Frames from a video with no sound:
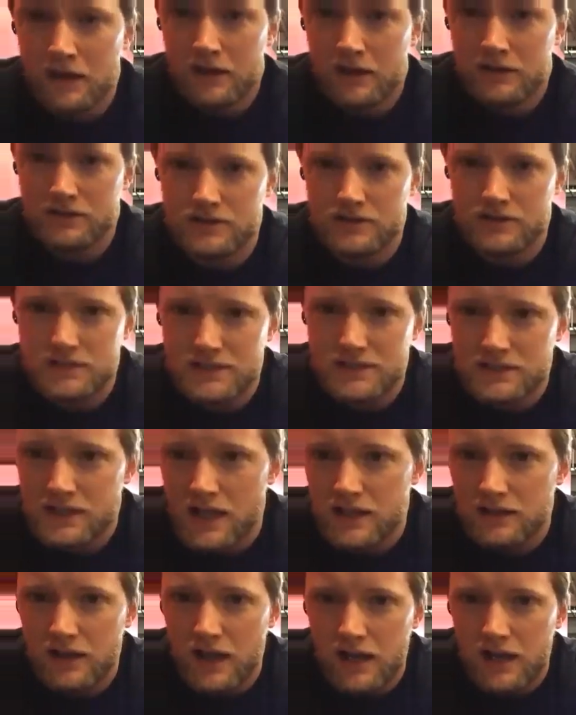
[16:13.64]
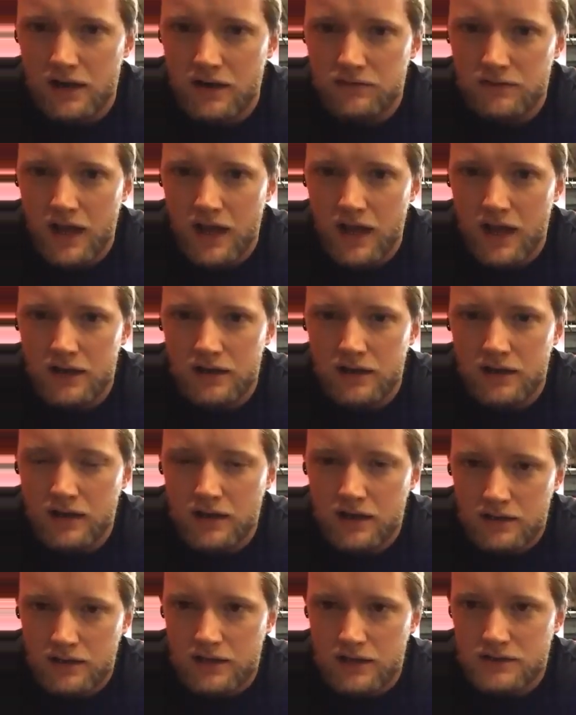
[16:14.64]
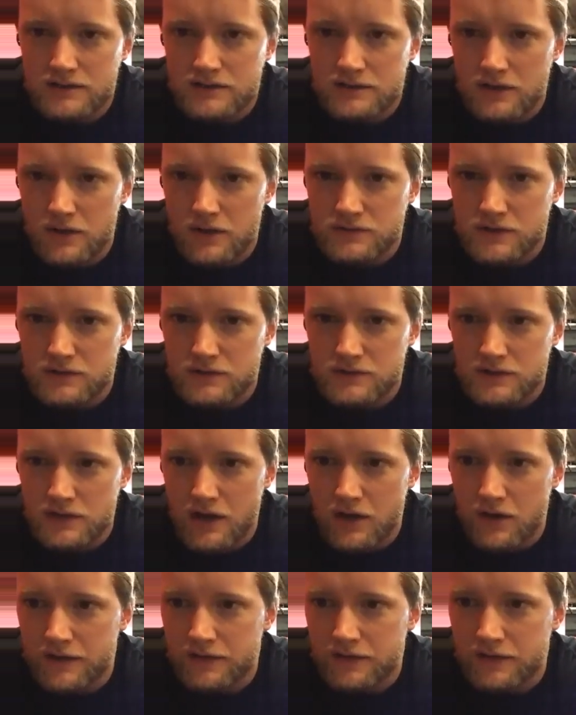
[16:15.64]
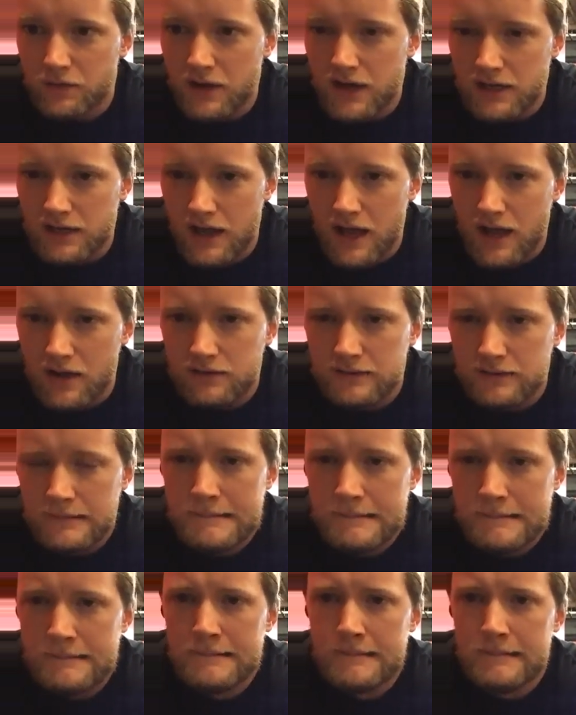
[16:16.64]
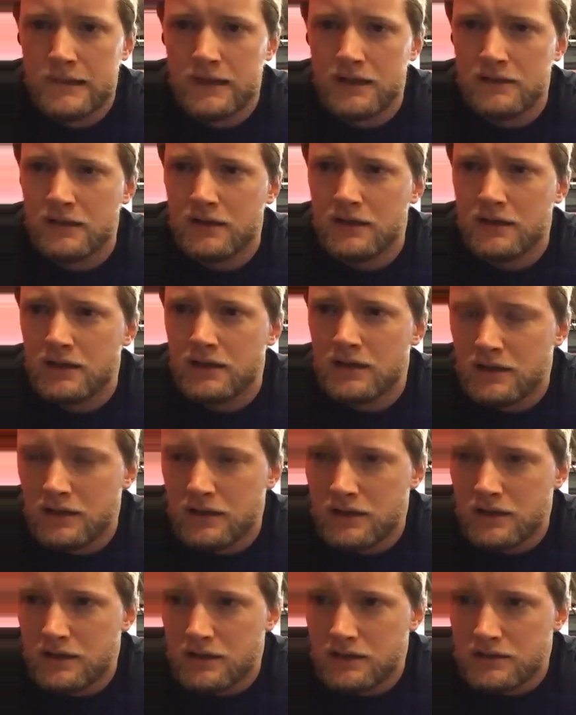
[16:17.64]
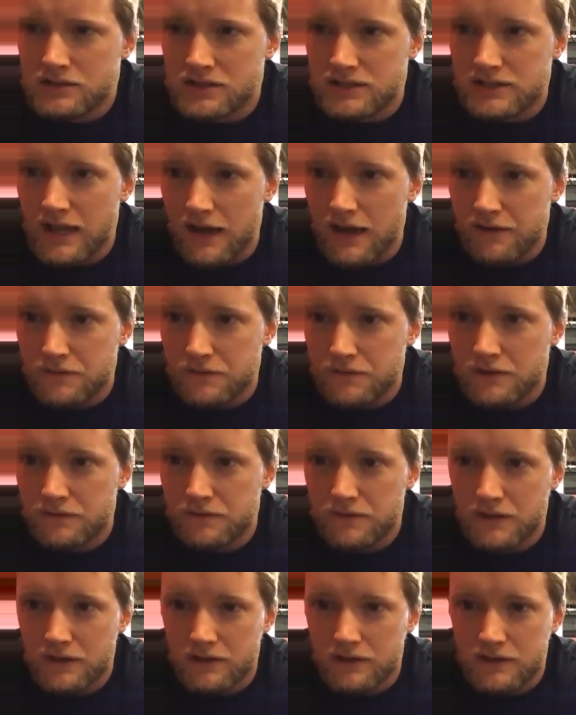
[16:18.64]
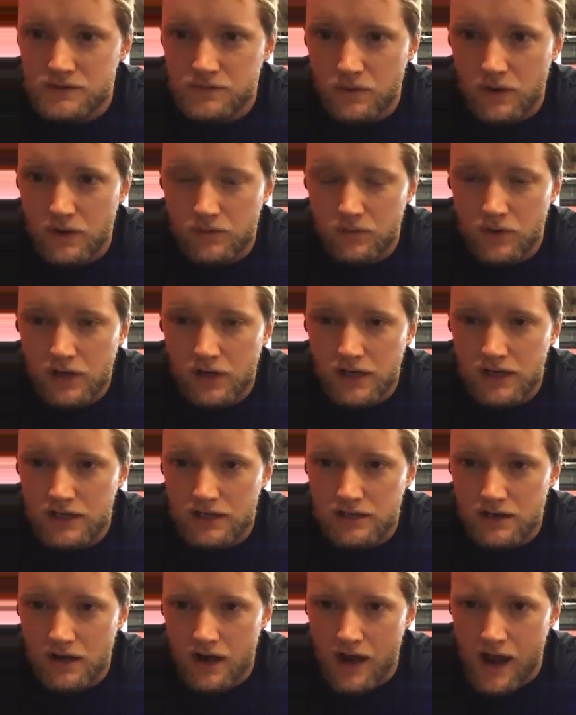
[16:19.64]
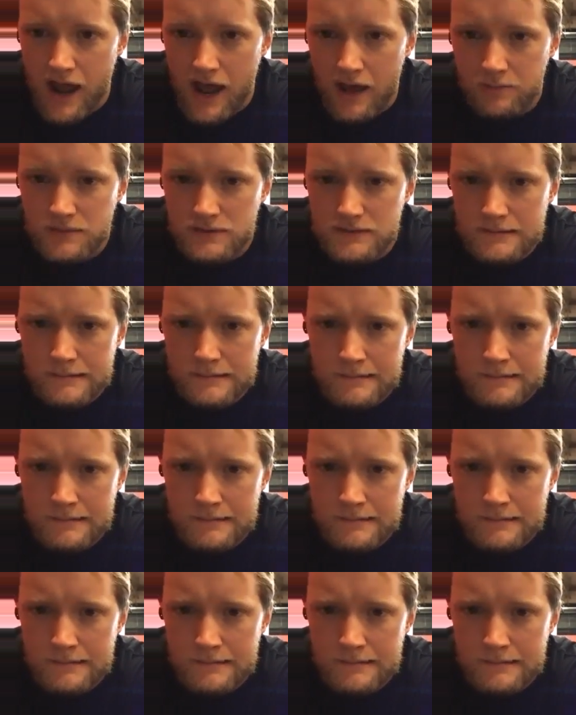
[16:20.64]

So just extend the leg overhead, then slow, slow, slow on the way down. Should definitely feel this one working in your abs.